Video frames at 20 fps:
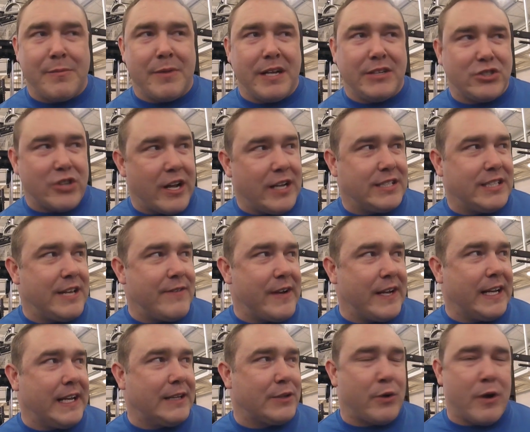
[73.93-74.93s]
I'm going to try to see if
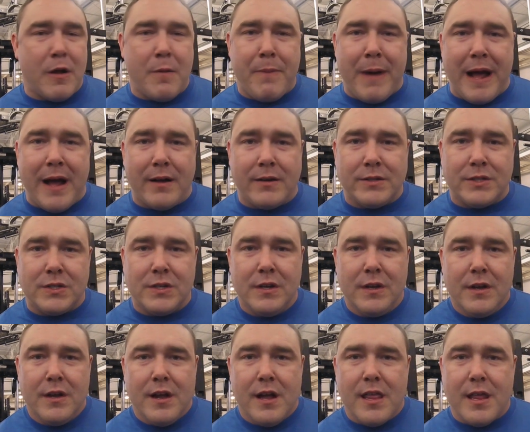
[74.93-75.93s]
I can get 300 pounds,
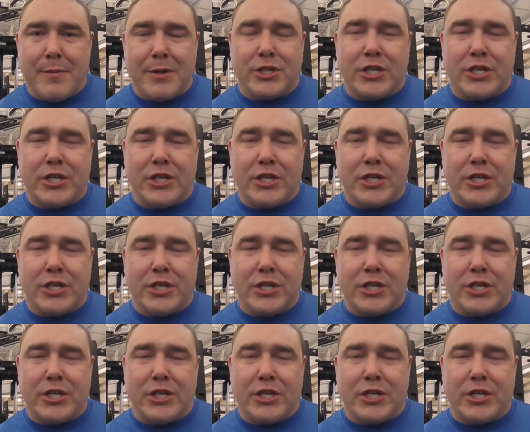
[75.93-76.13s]
and then I'm